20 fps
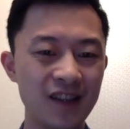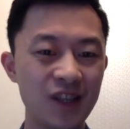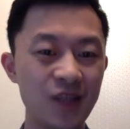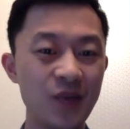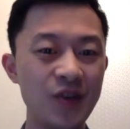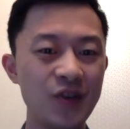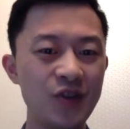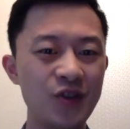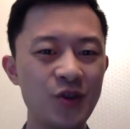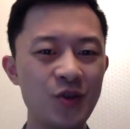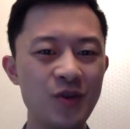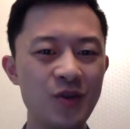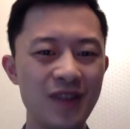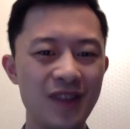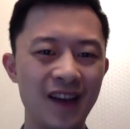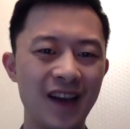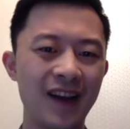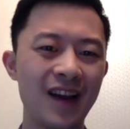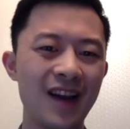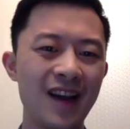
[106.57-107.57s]
so we do
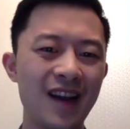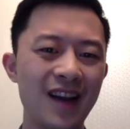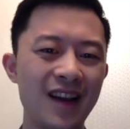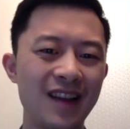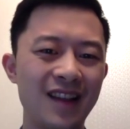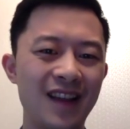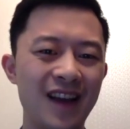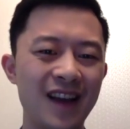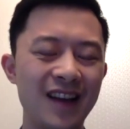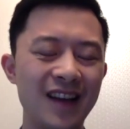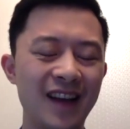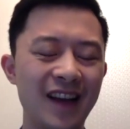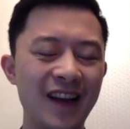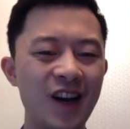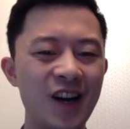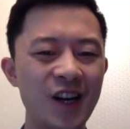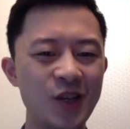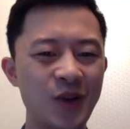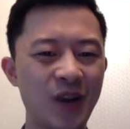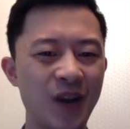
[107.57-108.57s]
think that the
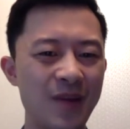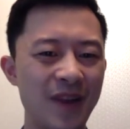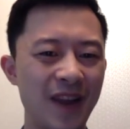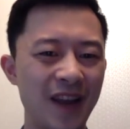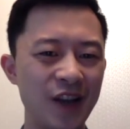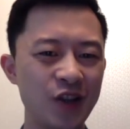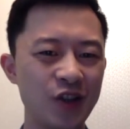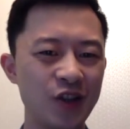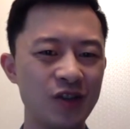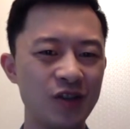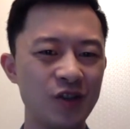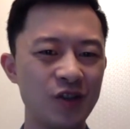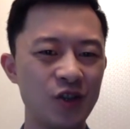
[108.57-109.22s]
ACOG's recommendation